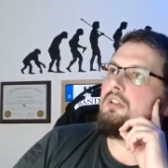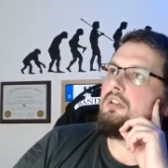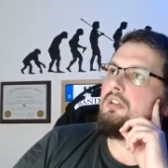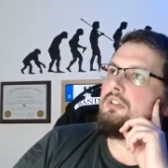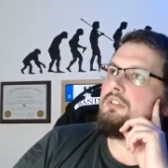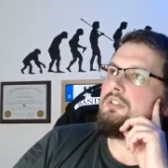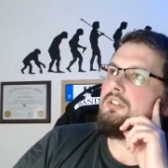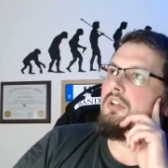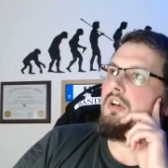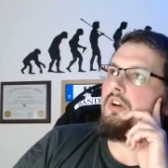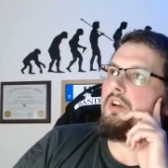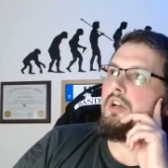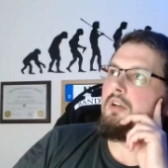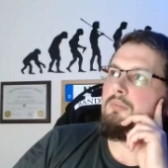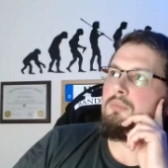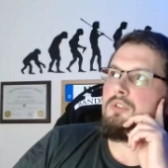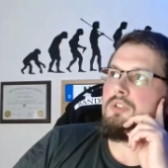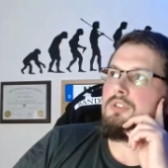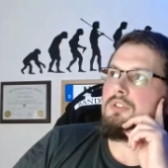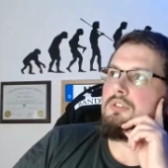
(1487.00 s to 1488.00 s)
Sorry, I'm
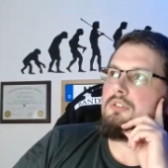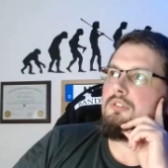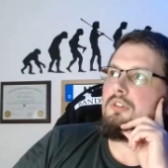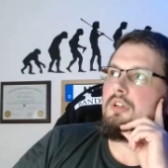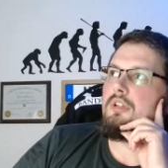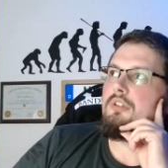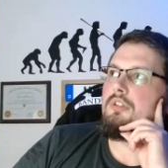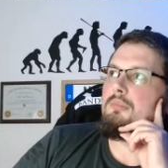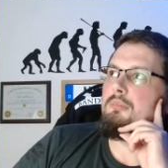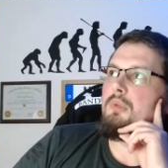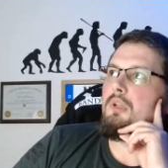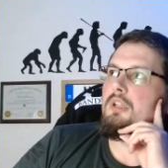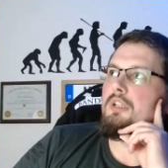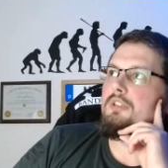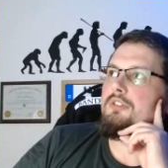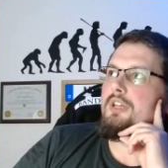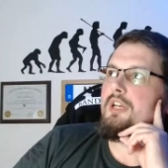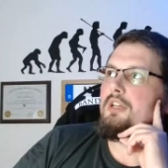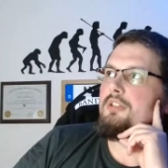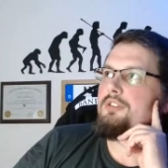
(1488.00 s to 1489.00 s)
just trying to
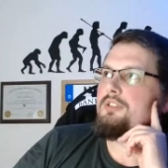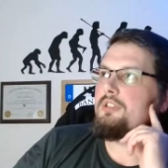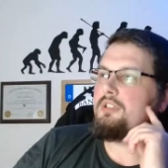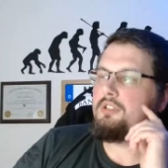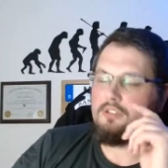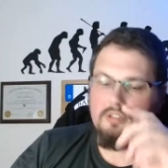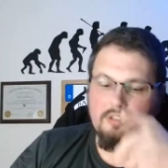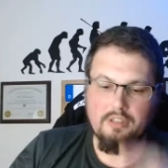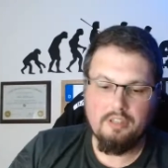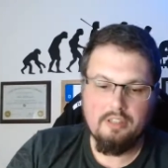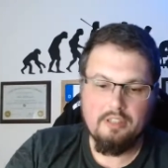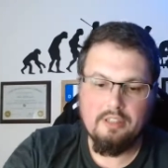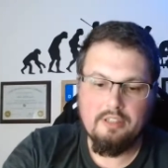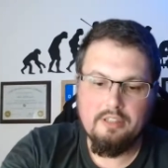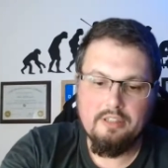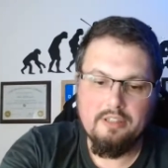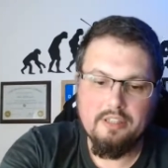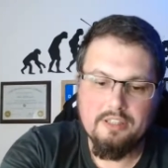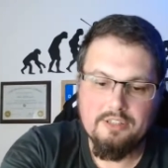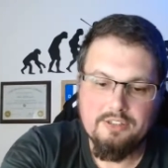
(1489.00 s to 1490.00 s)
multitask, and
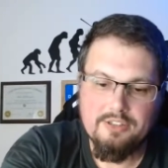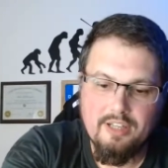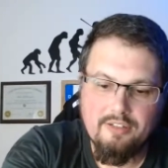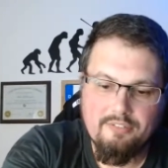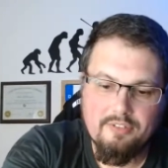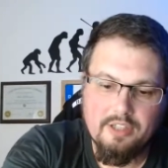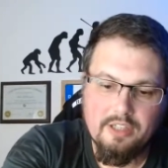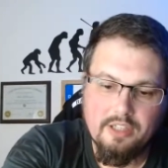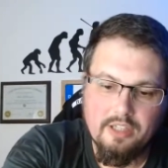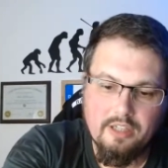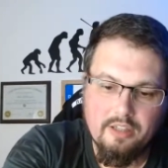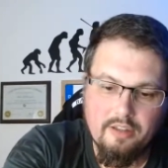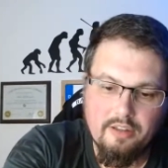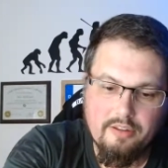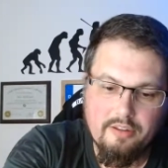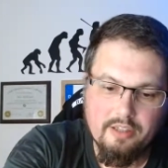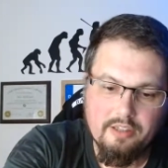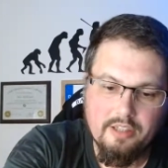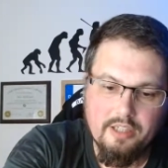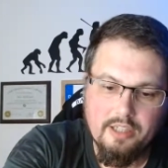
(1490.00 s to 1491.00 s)
that's definitely another
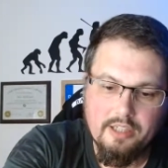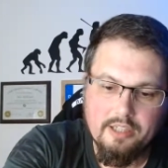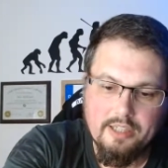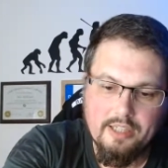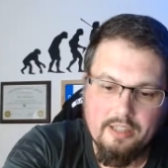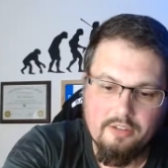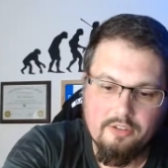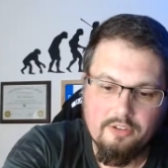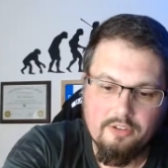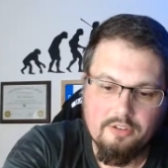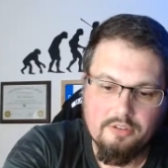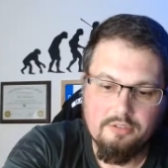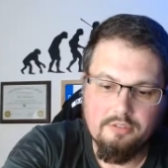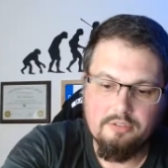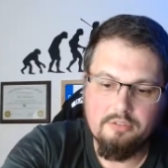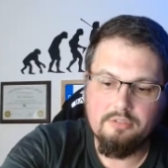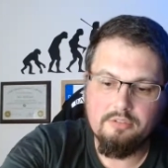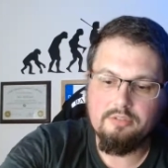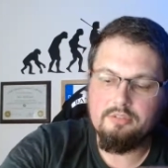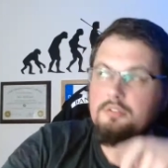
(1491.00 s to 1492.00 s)
thing that I can't do.
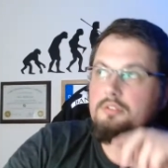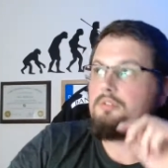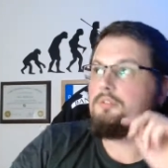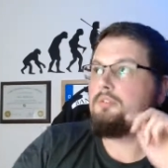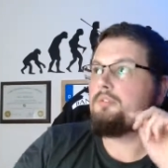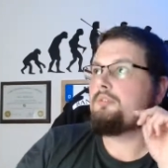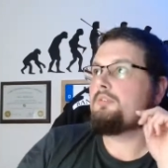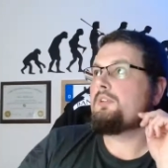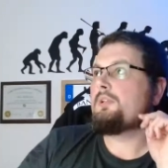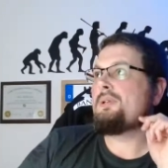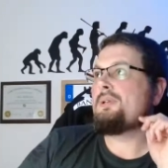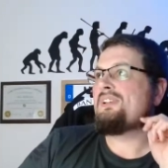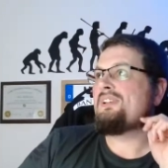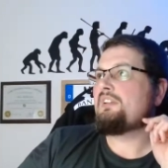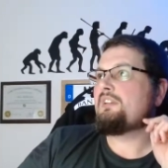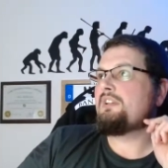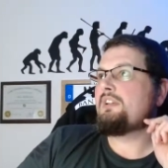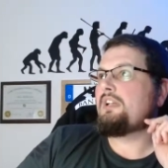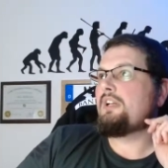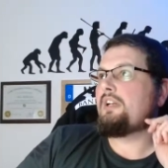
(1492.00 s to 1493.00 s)

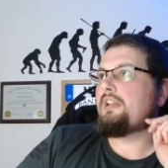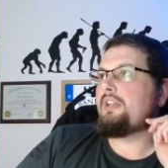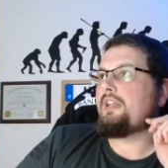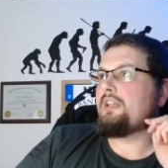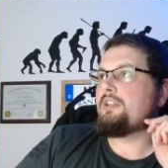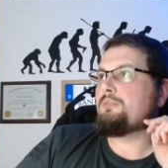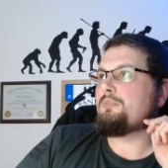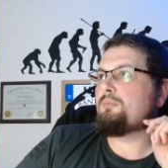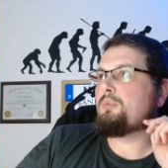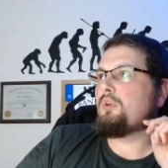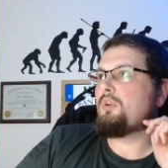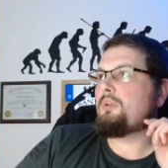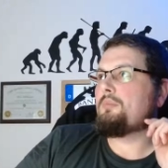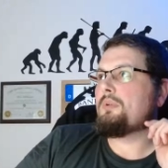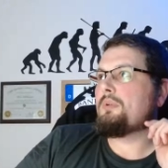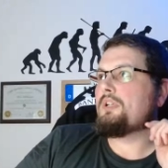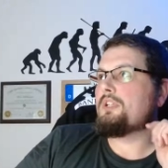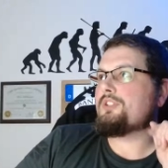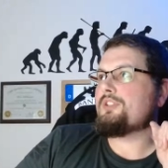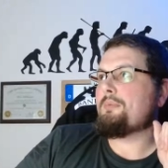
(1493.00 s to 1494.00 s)
And that is purely
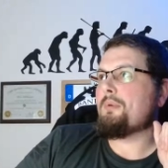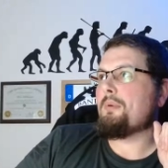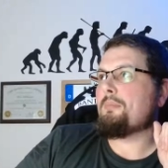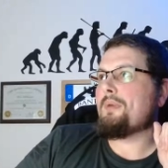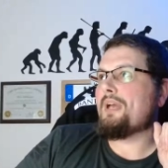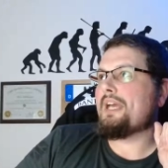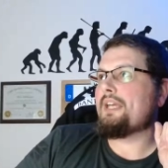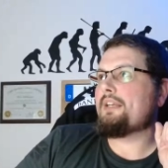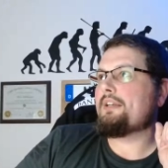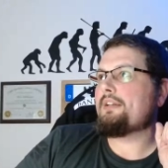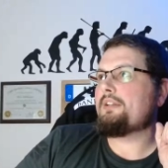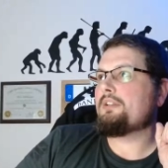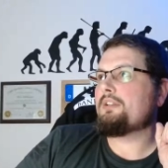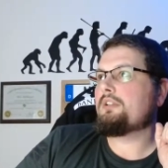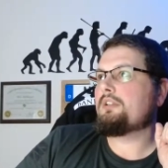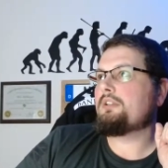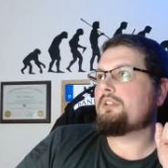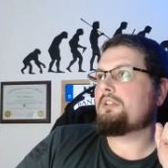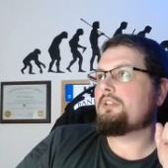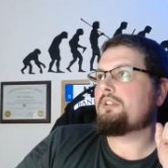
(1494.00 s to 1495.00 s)
because I'm a man.
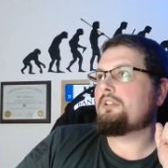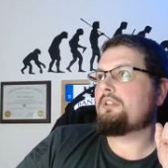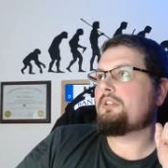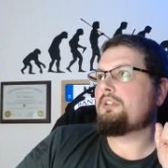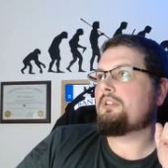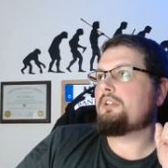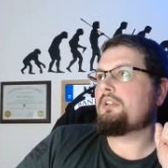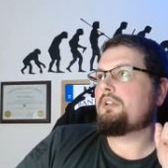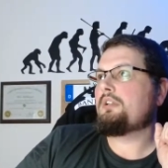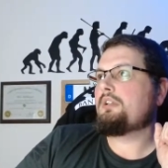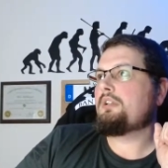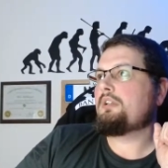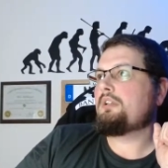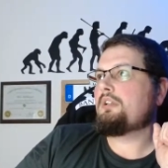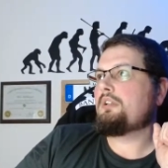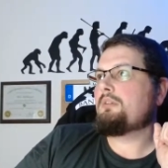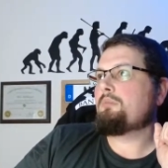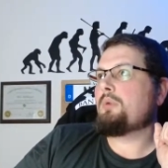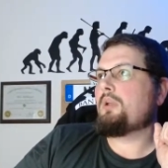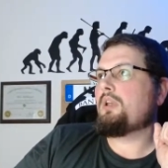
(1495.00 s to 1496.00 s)

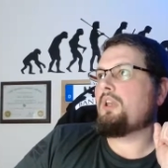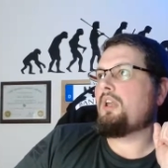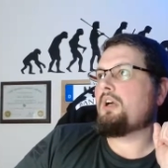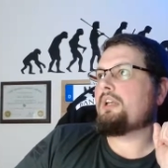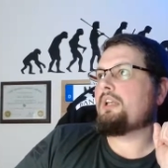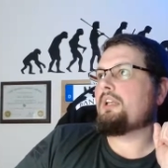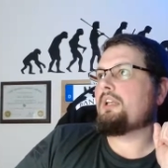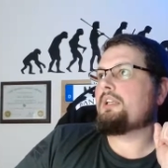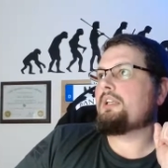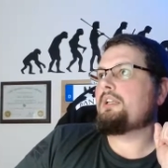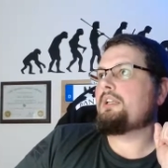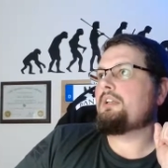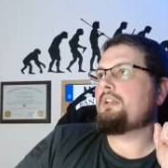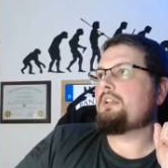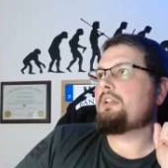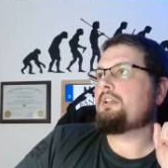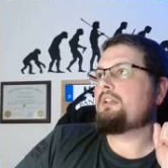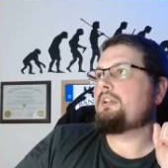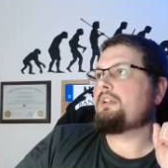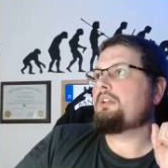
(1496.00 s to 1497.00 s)
But luckily,
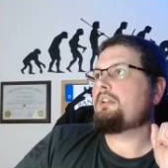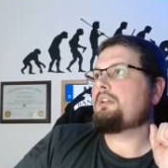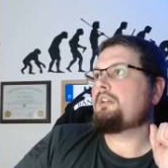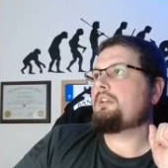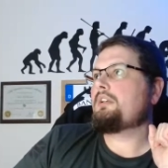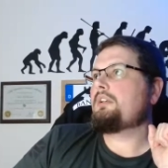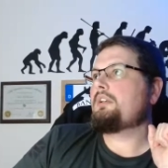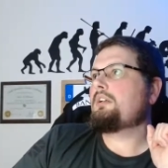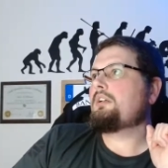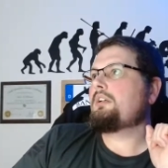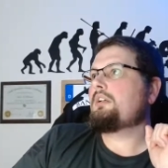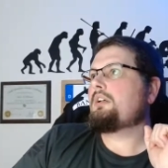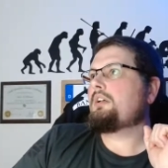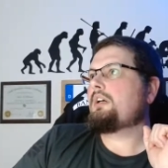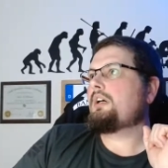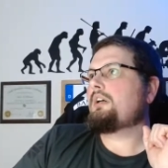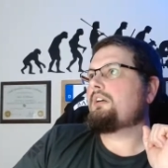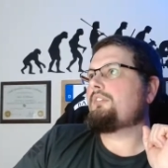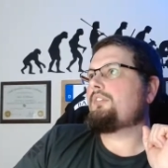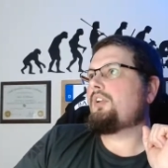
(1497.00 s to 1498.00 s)

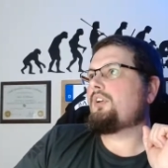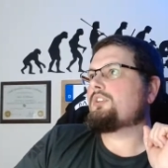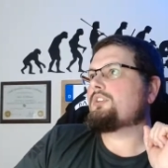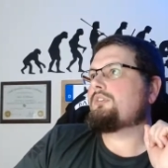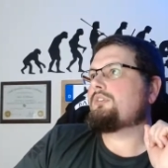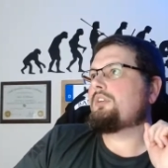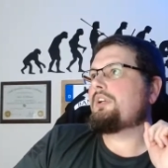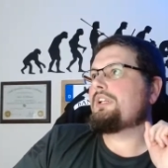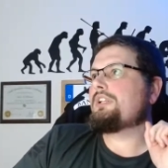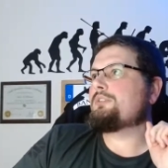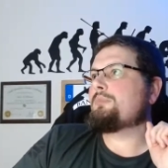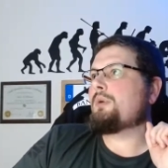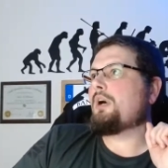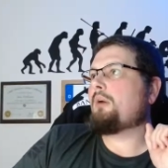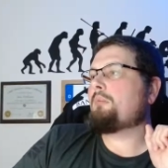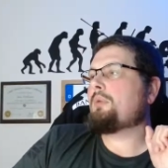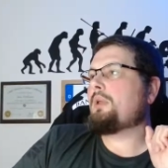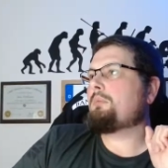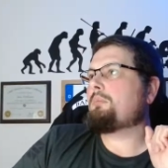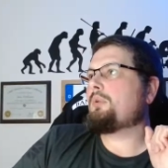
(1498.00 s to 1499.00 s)
I have lots of really smart
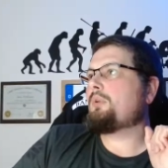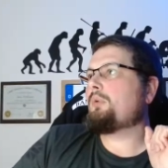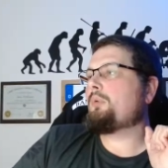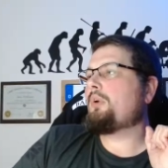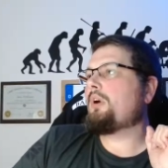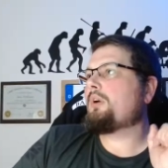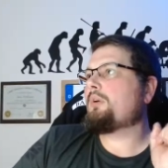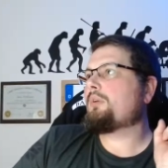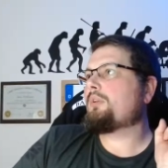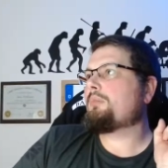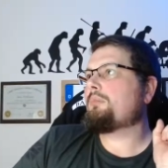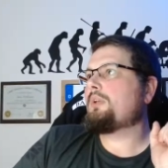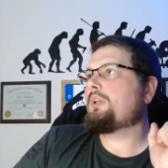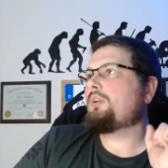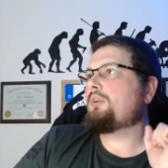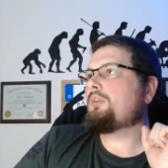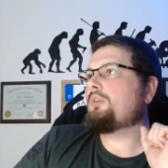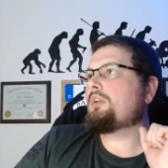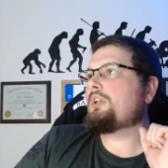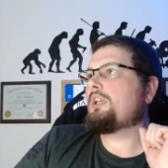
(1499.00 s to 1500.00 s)
people who work with me
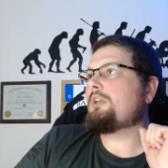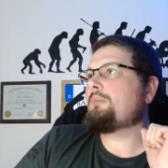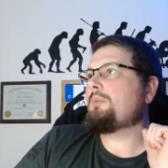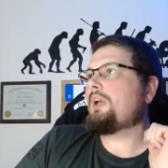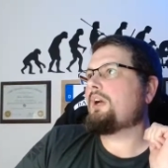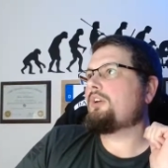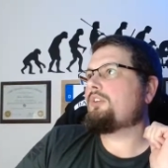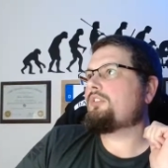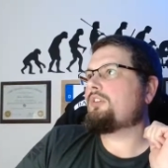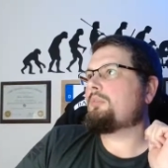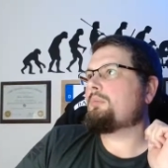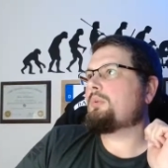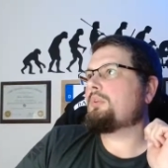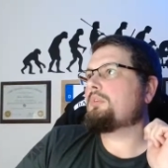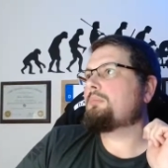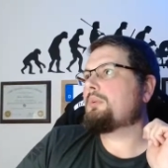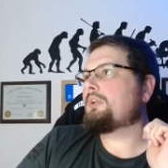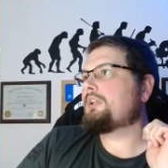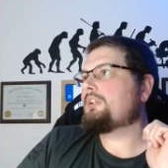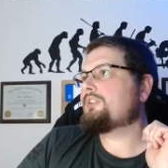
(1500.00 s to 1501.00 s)
who keep me out of trouble
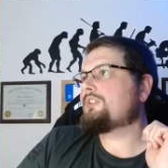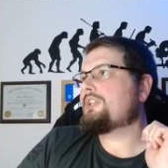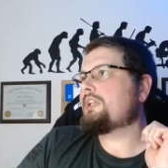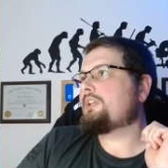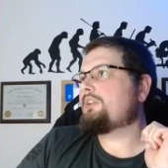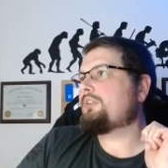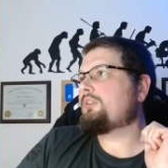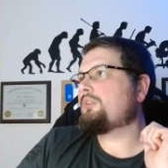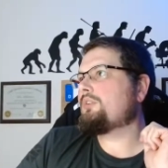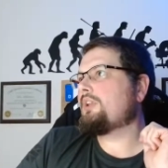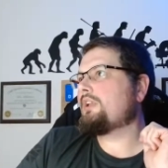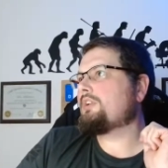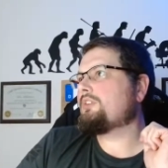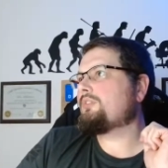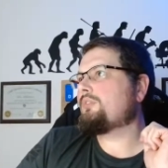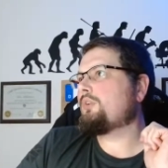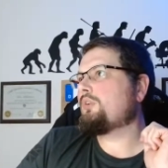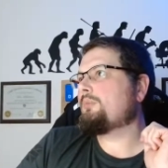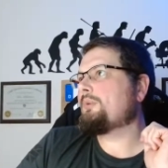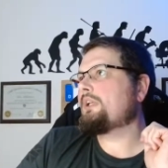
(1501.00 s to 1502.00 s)
because they do things
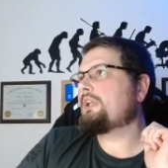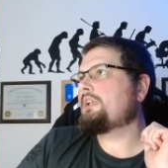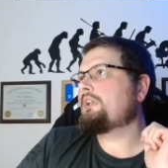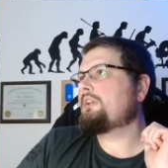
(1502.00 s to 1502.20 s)
for me.